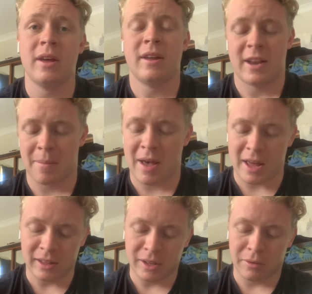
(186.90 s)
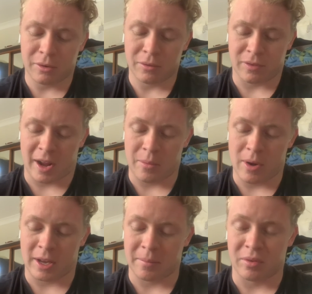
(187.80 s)
Now, my analytical
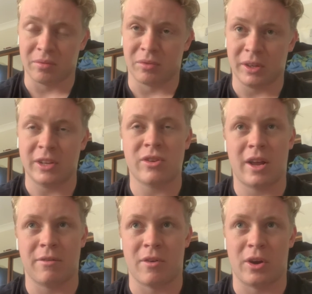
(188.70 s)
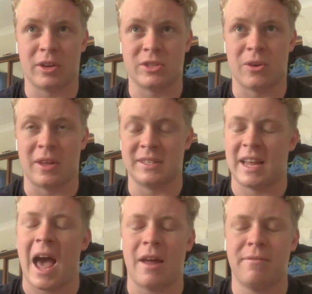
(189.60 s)
framework I've been really trying to focus on is
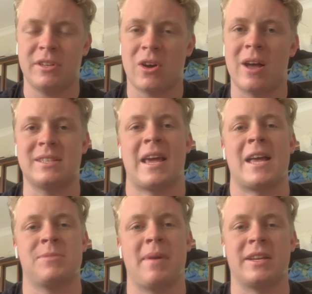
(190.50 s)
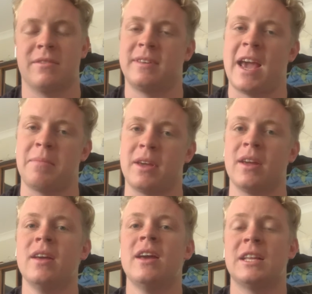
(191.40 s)
the advertising aspect of
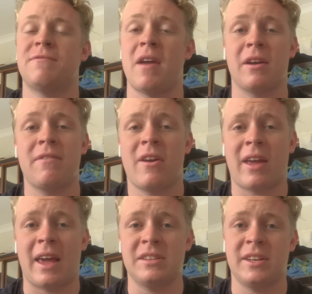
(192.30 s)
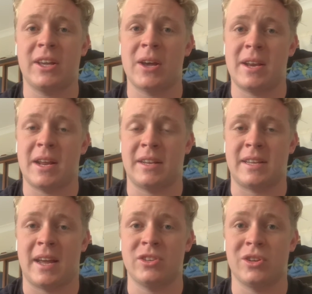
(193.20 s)
gaming. It's very, very easy to go down a
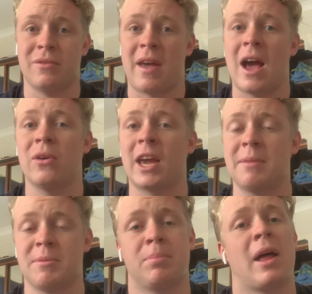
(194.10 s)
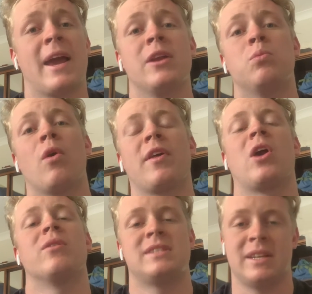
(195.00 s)
tangent of how games are played, what the
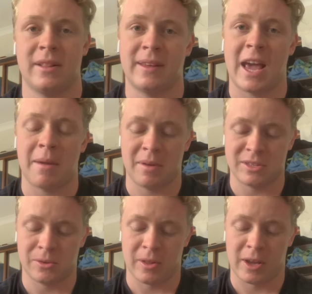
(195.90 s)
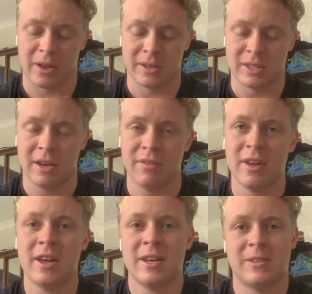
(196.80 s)
content of the game is, and all that kind of stuff.
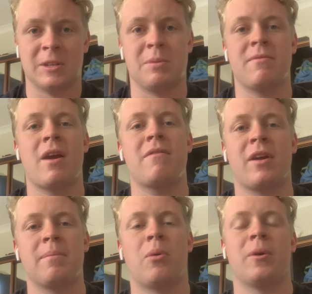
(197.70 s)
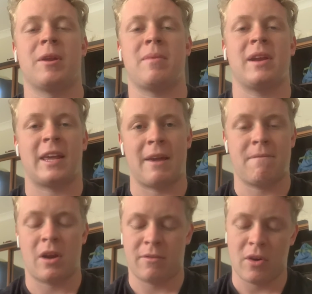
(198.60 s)
So it's been very, very important to me to keep
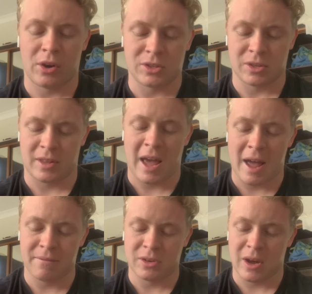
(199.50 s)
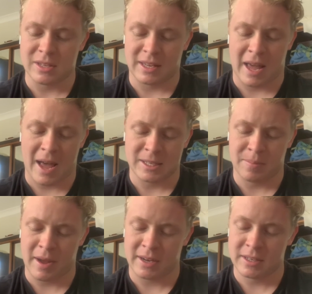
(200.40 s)
very focused on the advertising
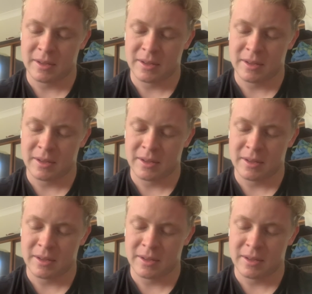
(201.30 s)
aspect.